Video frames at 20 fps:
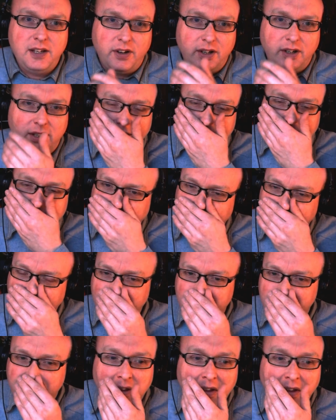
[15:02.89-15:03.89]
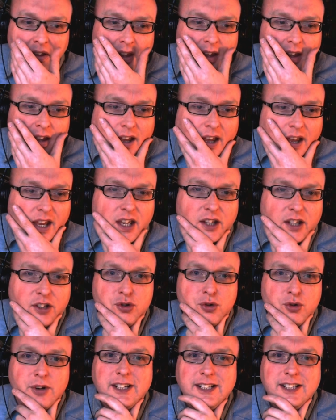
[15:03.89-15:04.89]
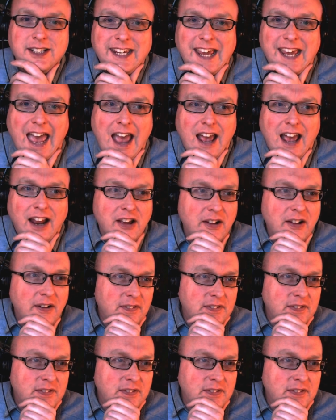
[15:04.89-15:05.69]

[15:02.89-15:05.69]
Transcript: if I can say that. Trinity Ann.